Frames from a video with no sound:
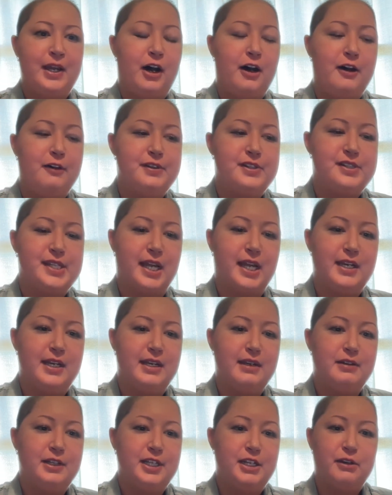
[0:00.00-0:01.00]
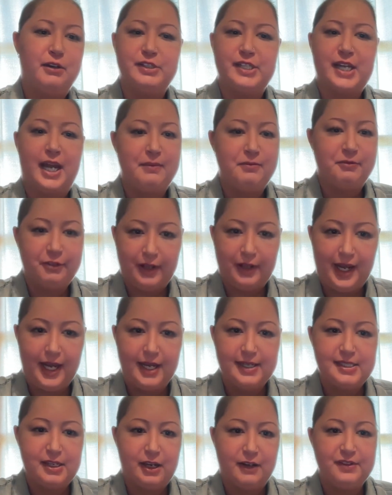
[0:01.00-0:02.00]
All of a sudden, time
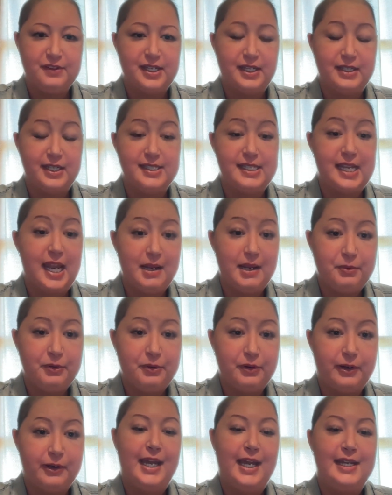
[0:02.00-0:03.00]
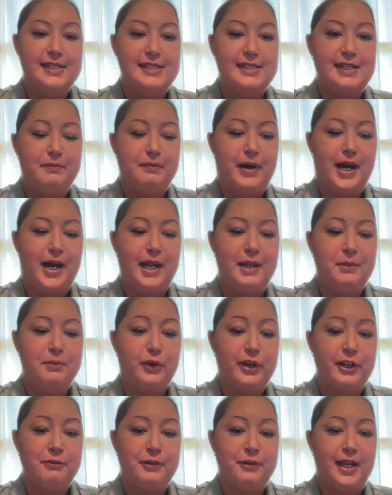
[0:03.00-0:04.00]
flies. All of a sudden it's April and my
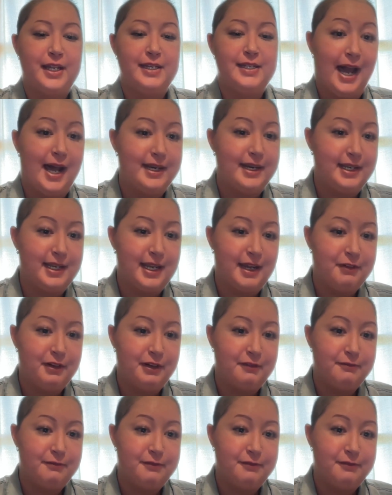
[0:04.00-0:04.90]
boyfriend hadn't ever